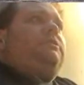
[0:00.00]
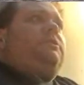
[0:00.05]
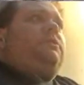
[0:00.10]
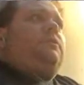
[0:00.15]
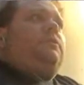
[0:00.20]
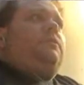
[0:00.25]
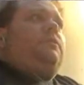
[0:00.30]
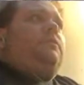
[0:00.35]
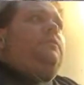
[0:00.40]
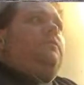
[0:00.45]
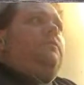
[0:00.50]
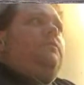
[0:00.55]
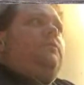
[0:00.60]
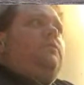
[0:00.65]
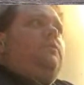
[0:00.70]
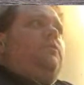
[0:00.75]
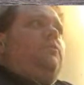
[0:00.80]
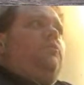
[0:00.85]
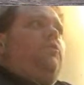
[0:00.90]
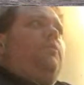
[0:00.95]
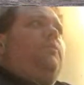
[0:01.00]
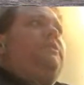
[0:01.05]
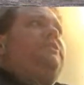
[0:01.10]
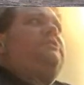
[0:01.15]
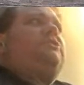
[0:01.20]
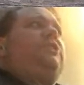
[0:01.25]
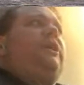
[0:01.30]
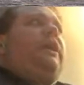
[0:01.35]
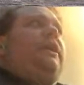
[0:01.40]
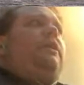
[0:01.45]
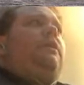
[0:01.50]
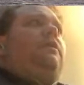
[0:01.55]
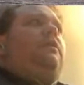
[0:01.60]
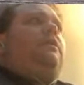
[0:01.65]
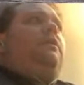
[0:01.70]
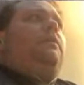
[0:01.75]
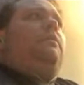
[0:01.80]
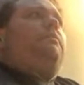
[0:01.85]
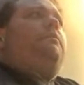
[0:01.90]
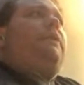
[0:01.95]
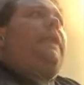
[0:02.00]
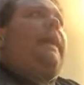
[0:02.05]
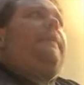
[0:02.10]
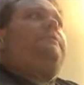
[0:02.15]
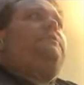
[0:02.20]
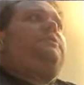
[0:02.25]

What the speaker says: to Ruby's channel, but I'm